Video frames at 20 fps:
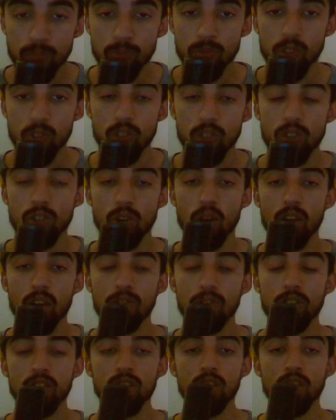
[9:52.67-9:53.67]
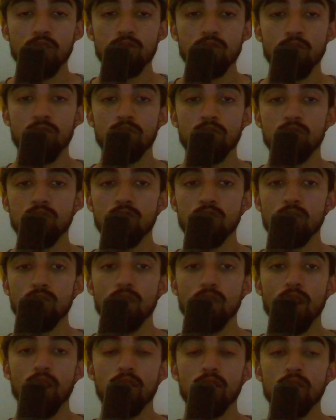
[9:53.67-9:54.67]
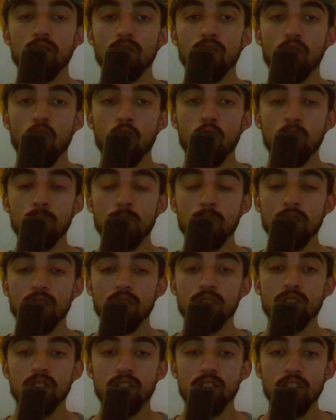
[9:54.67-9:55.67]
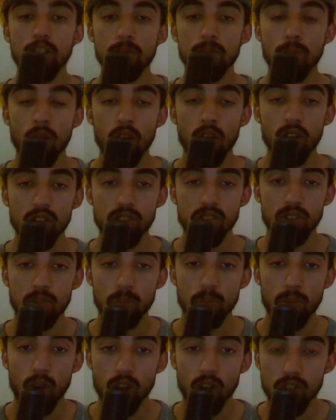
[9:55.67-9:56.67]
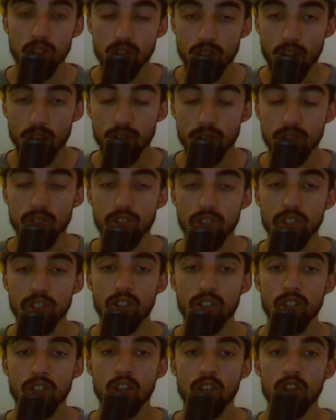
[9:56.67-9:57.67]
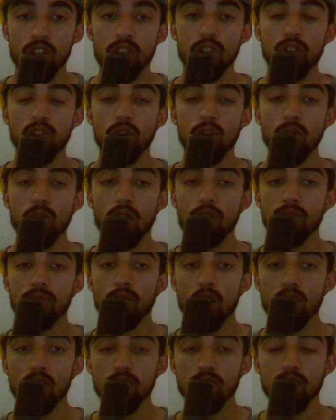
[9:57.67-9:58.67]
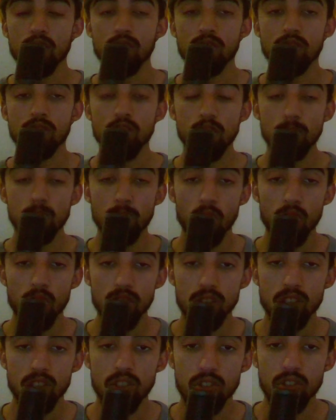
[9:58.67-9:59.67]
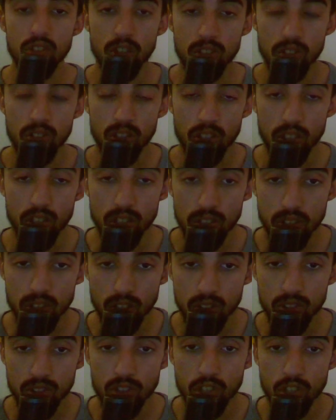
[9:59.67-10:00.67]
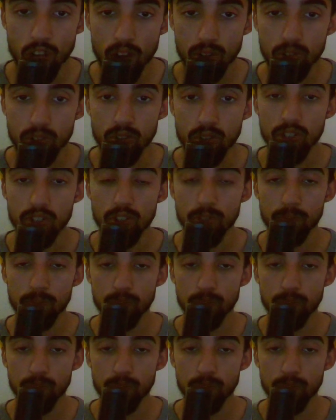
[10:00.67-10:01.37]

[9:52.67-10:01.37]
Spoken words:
I think that's trying to show that Homer can see past Bart's childhood. A father can see past his son's childhood.